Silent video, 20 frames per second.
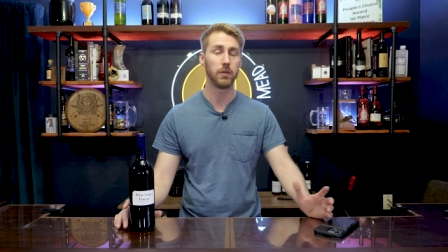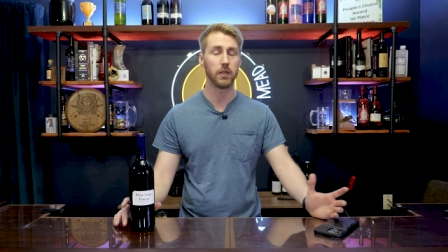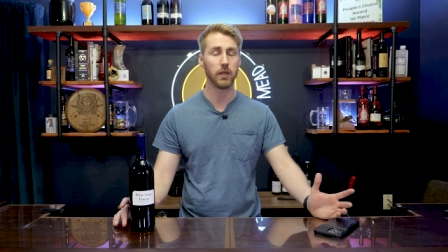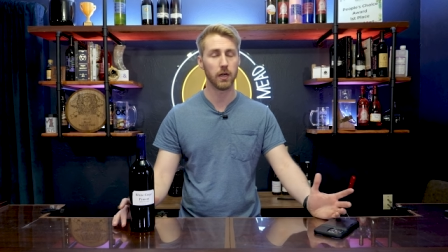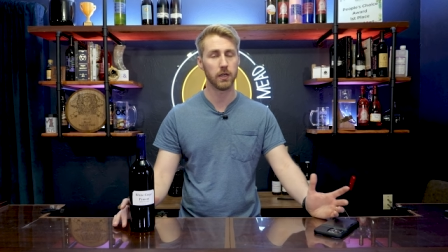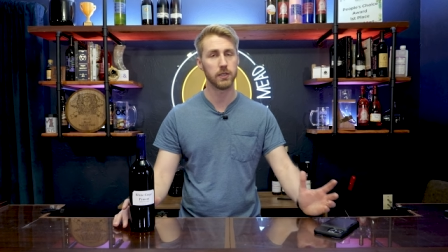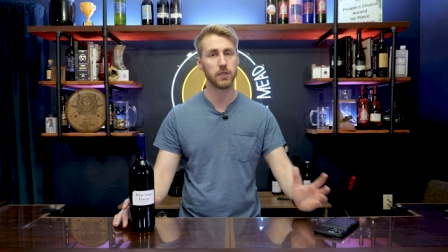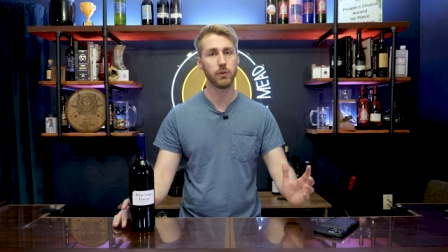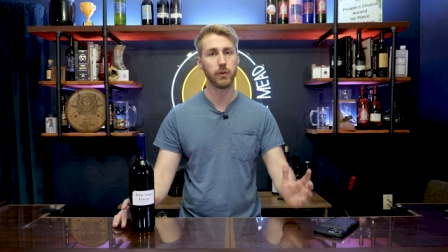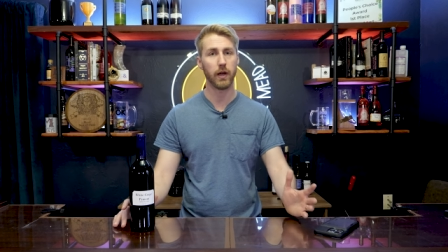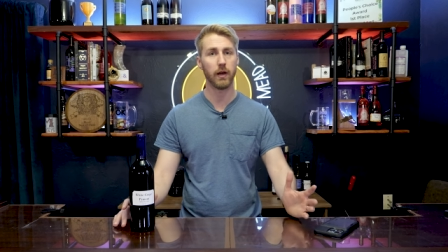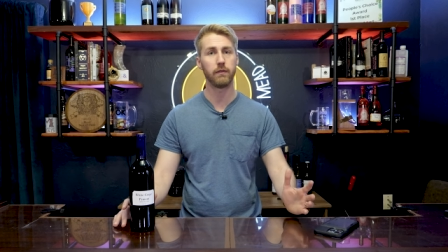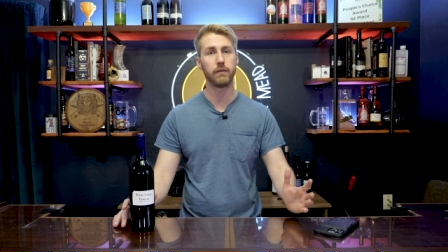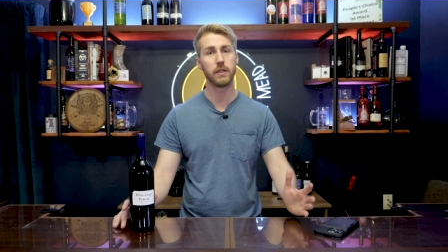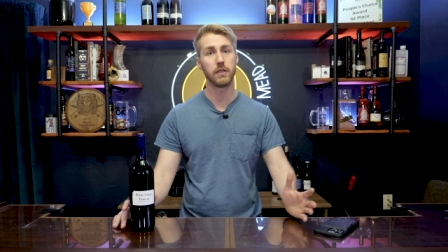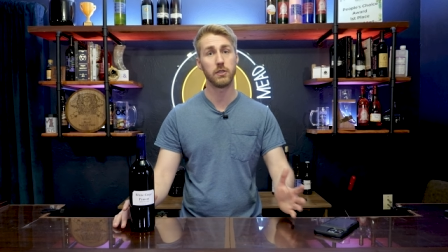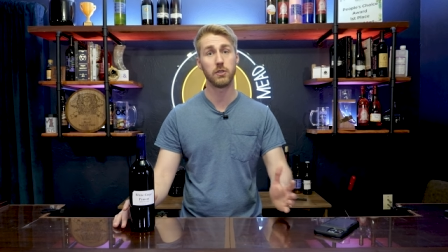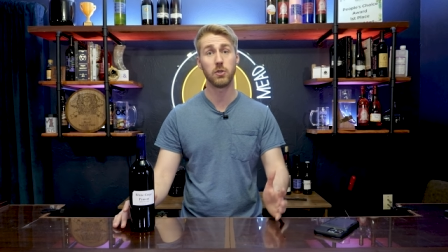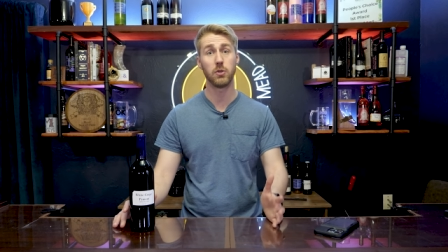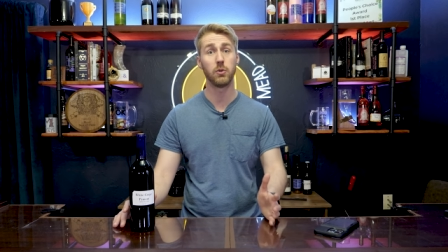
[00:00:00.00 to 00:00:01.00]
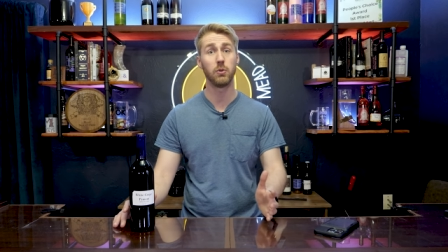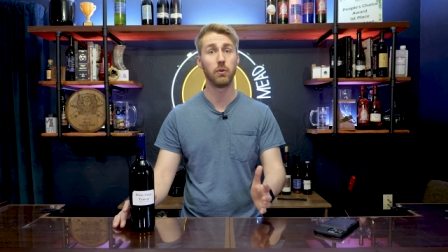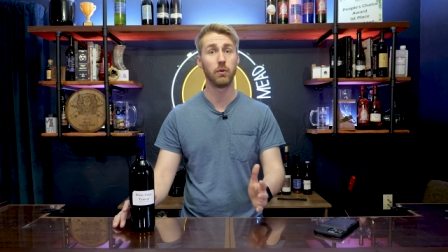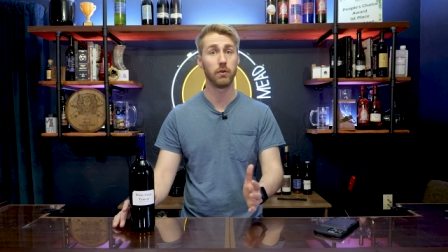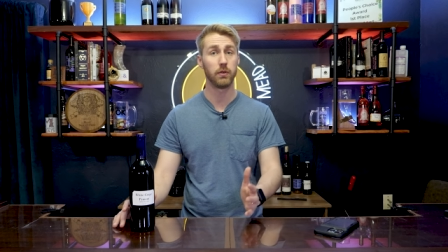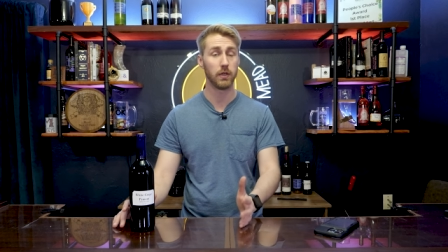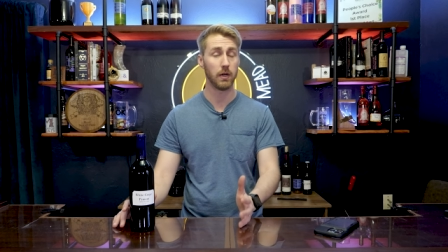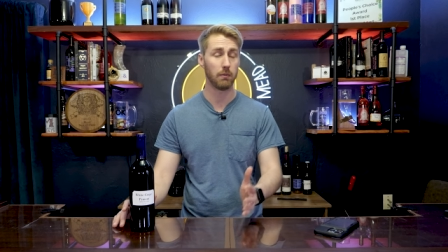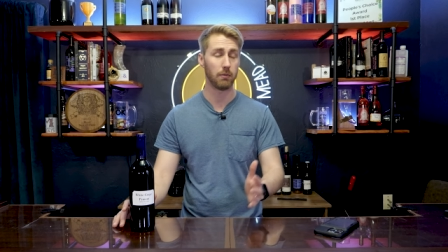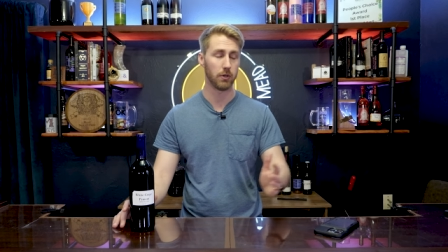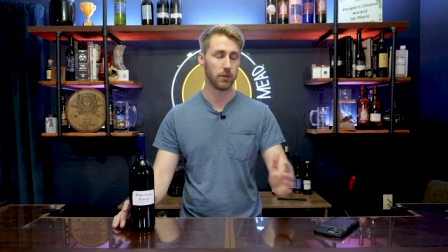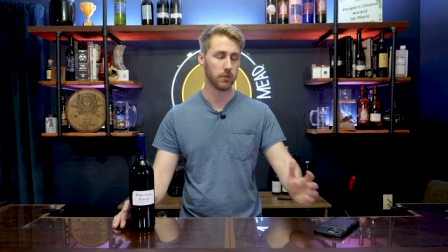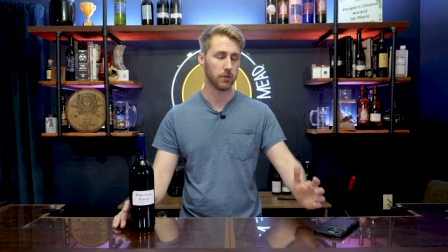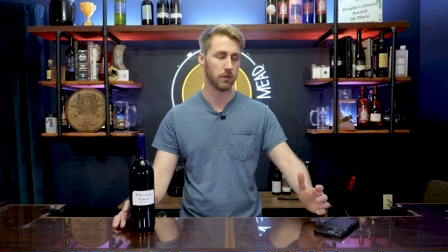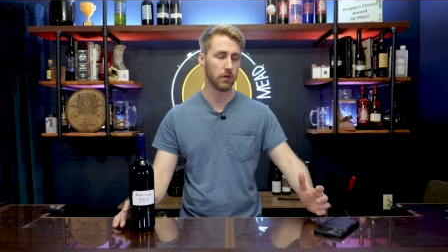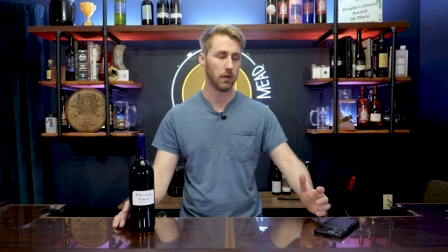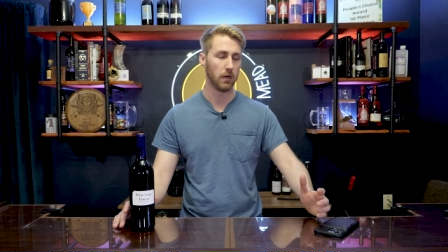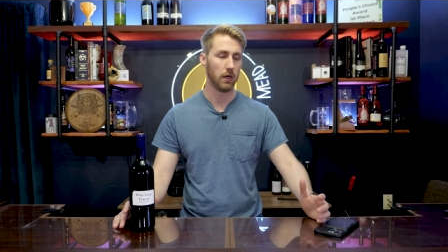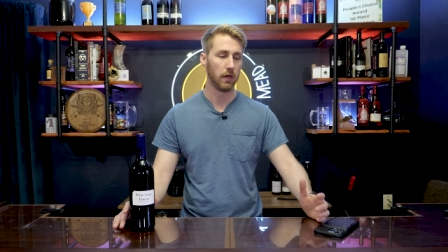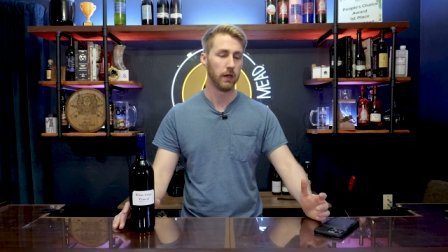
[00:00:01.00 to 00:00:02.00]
because you have these two numbers.